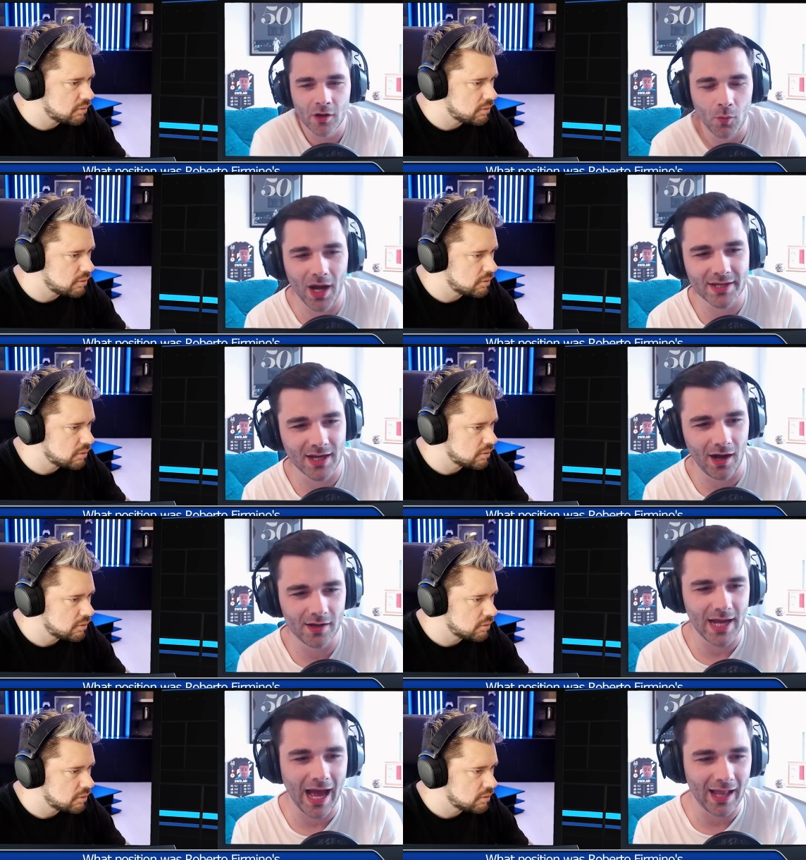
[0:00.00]
Speaker 1: a wide
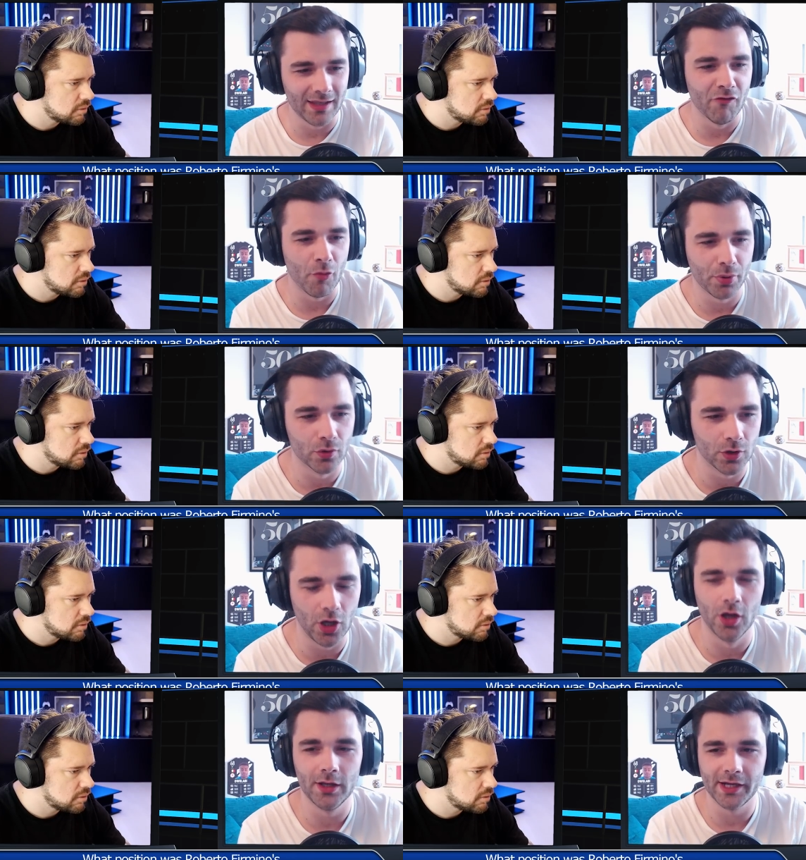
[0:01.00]
card at Liverpool
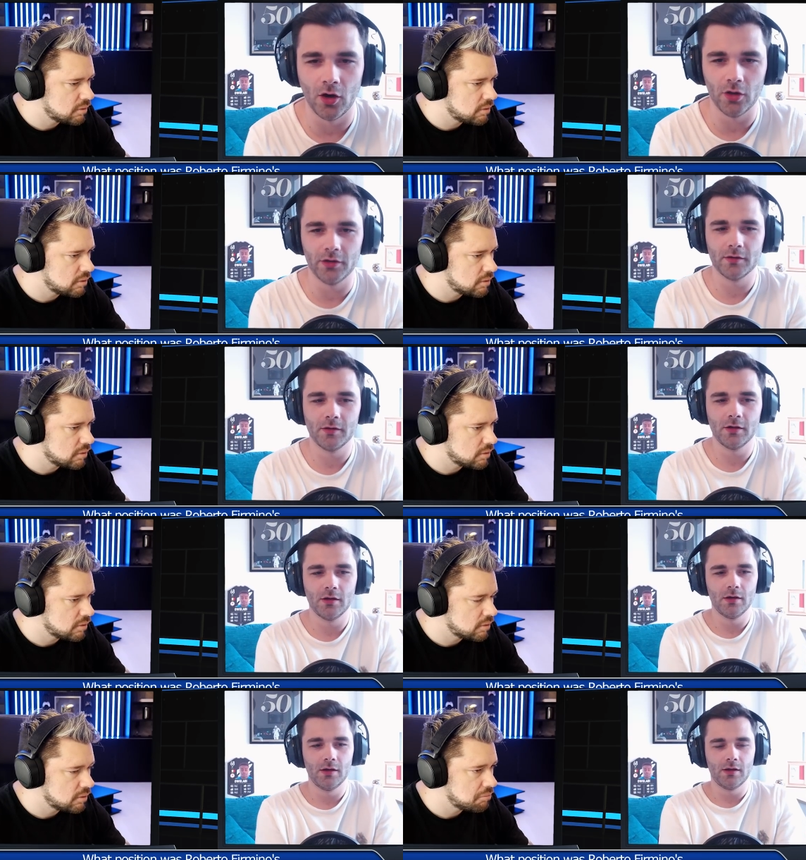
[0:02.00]
early on.
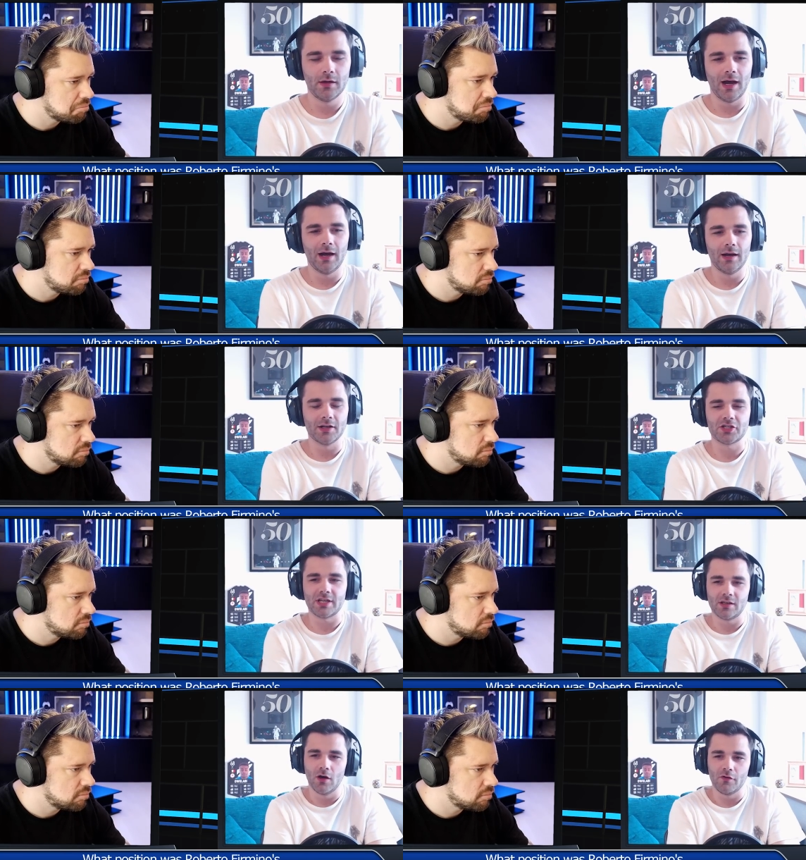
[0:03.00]
Mm. I just
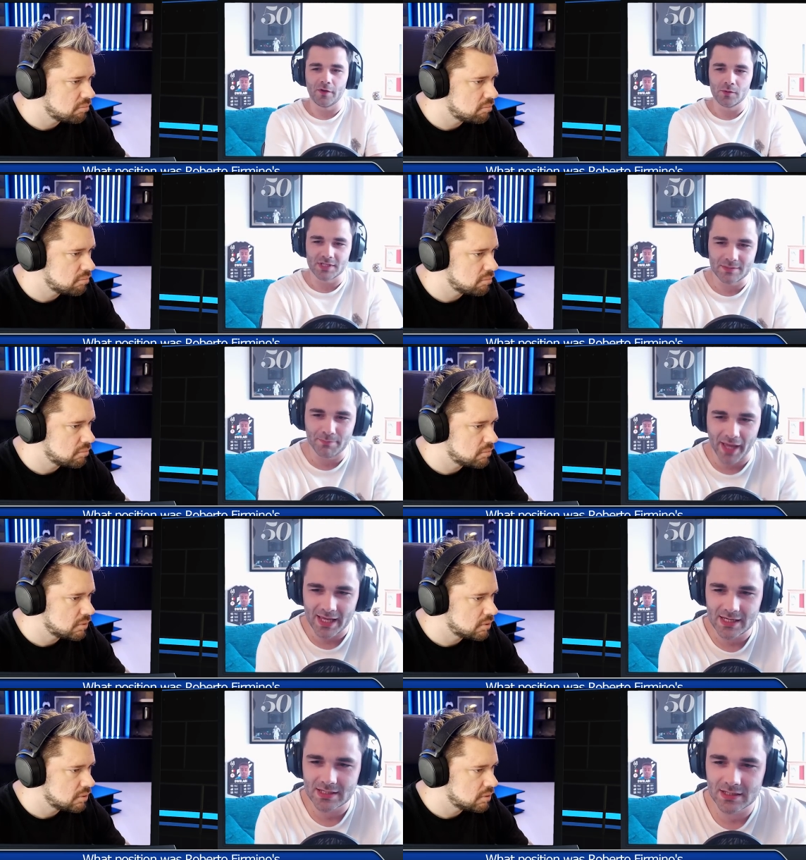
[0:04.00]
didn't know if it was his
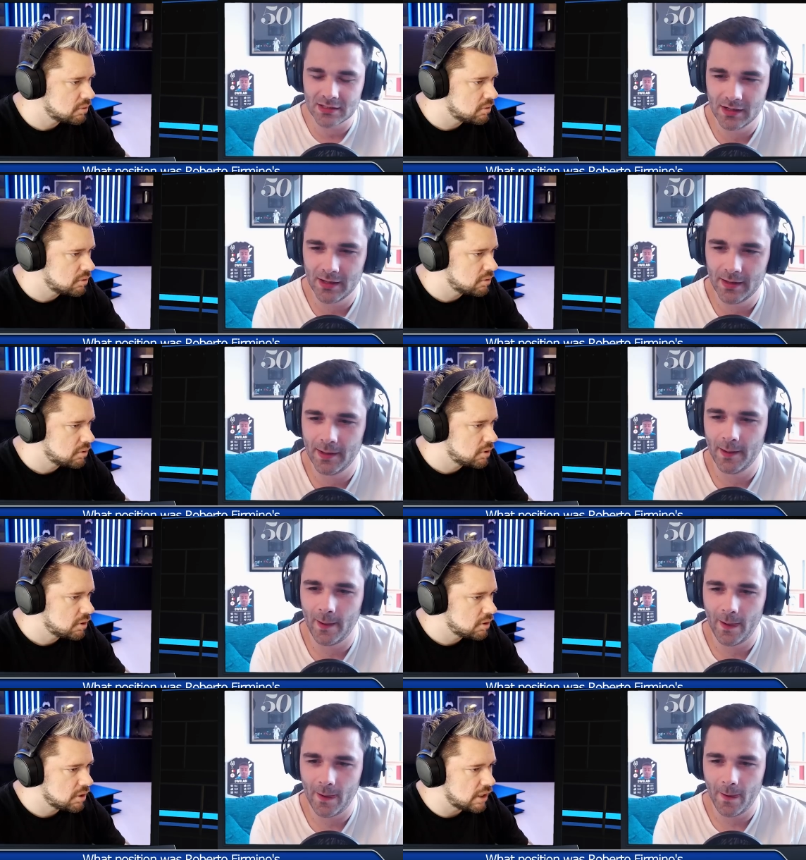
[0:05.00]
base.
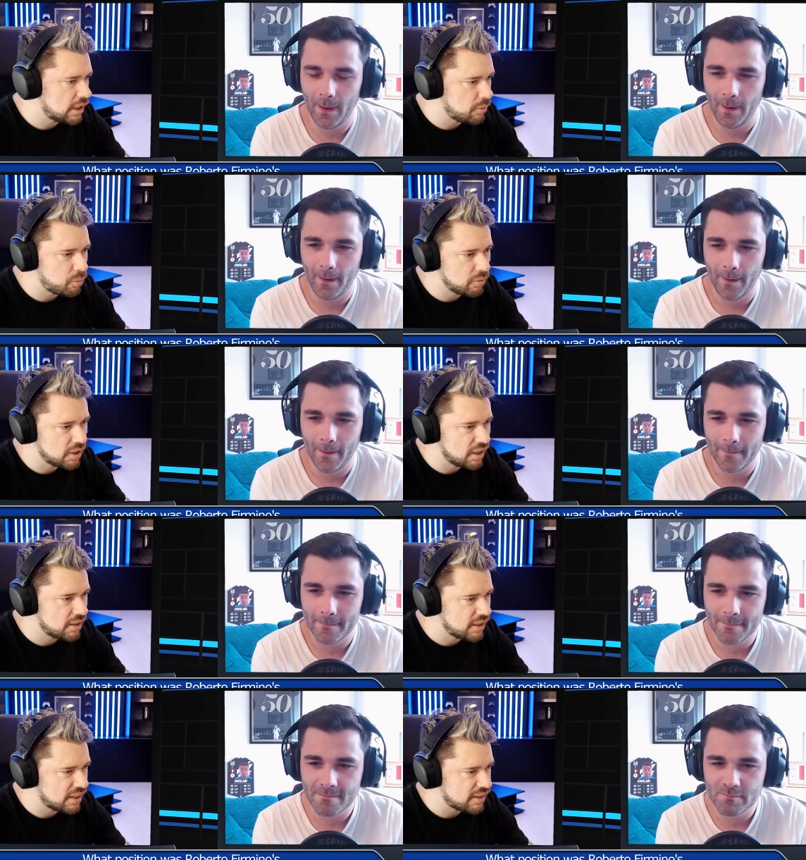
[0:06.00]
Speaker 2: Yeah,
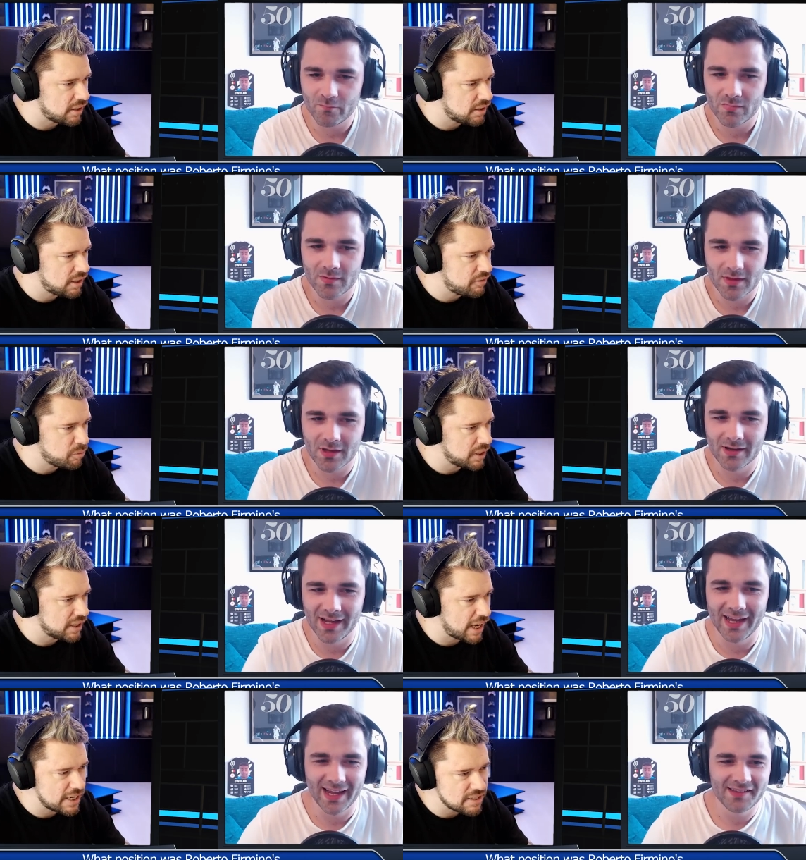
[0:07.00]
he had that left wing
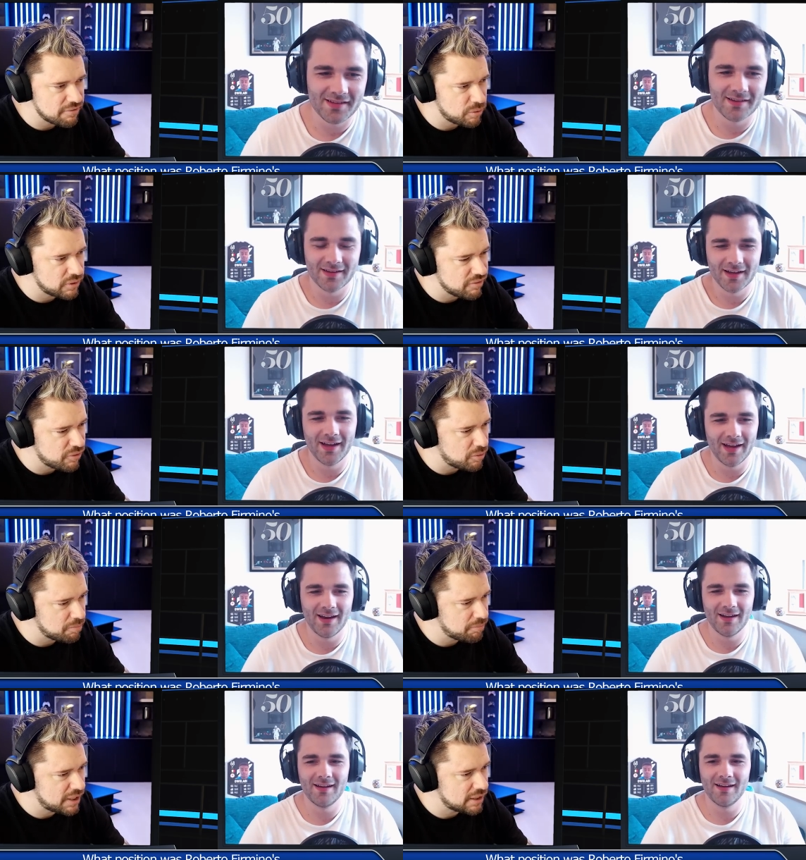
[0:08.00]
84 inform,
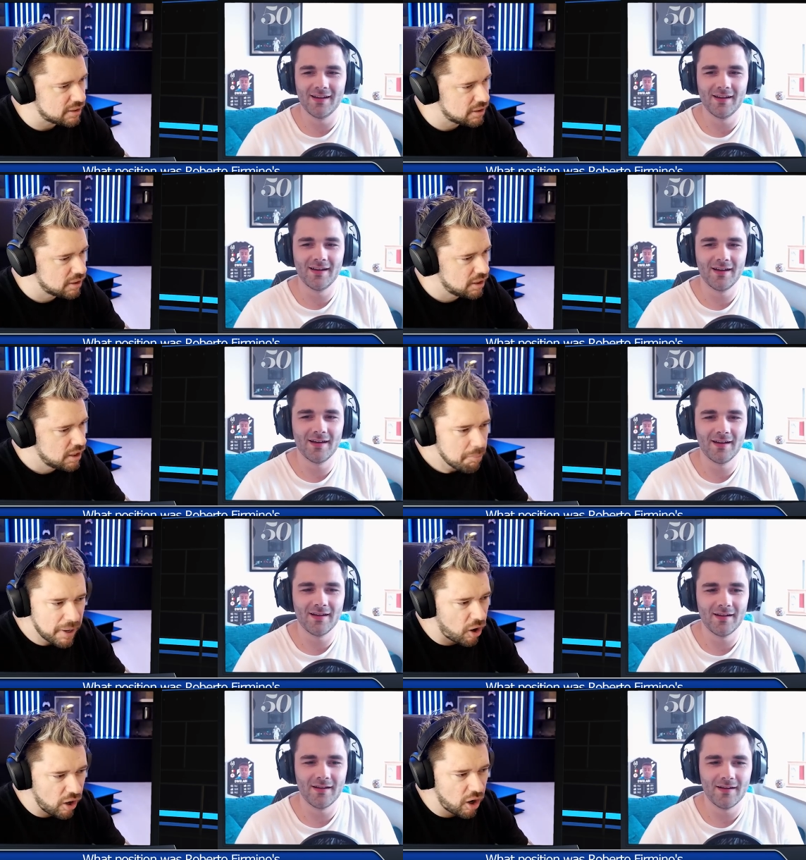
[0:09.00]
man.
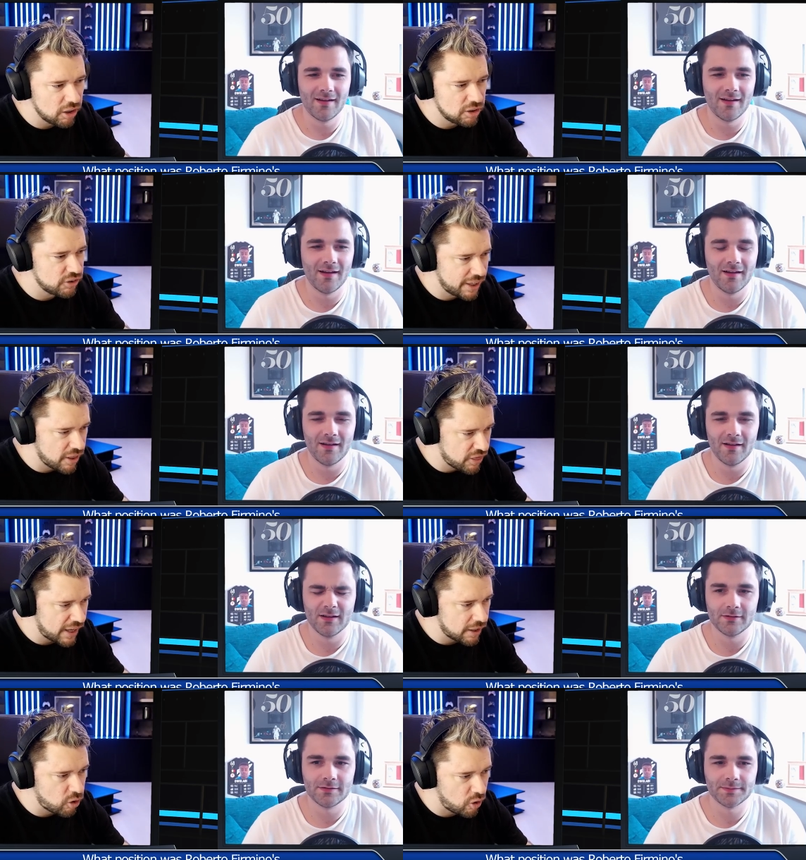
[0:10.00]
Speaker 1: That
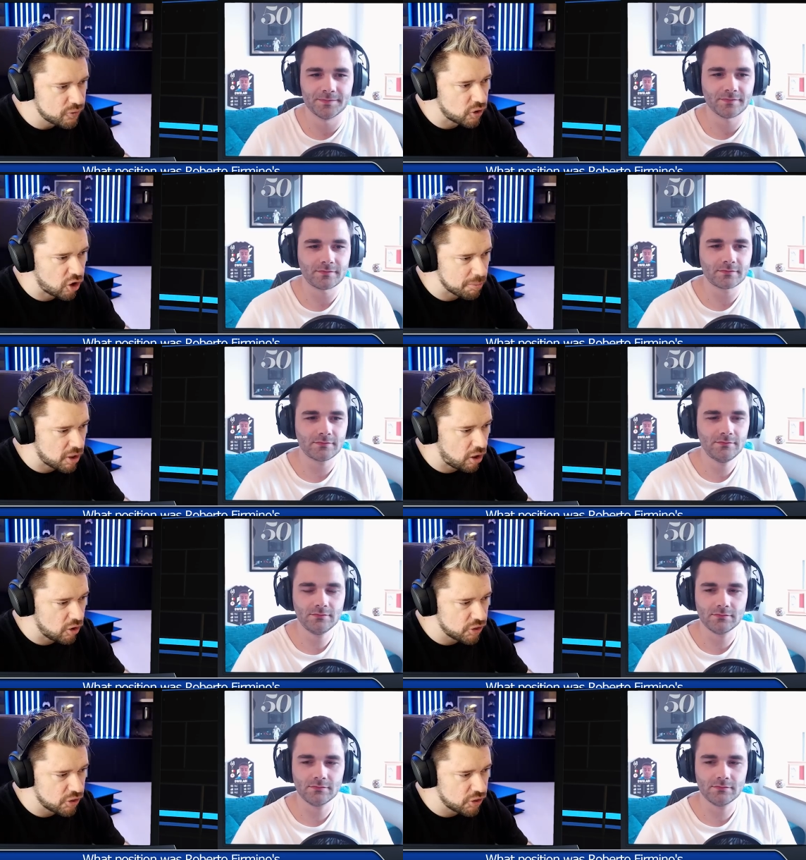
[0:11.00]
Speaker 2: Hoffenheim card,